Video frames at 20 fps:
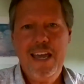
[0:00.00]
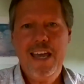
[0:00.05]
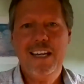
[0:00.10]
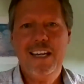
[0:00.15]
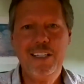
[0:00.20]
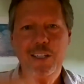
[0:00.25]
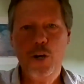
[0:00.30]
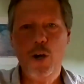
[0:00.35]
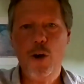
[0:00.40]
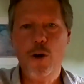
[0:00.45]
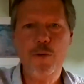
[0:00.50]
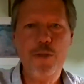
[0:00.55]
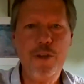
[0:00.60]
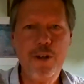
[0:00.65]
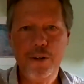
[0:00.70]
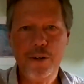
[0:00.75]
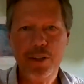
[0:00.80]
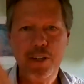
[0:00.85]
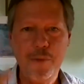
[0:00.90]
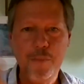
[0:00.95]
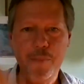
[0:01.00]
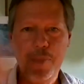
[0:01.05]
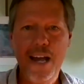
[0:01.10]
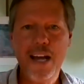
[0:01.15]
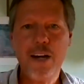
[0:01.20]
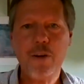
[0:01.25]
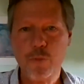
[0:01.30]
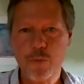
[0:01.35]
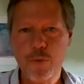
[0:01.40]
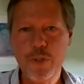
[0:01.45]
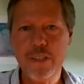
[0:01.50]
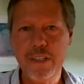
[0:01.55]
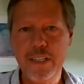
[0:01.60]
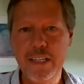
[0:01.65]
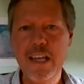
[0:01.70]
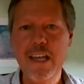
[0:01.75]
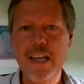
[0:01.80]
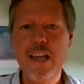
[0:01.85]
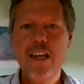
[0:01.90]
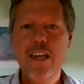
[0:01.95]
can't go there and come back
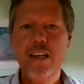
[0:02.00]
really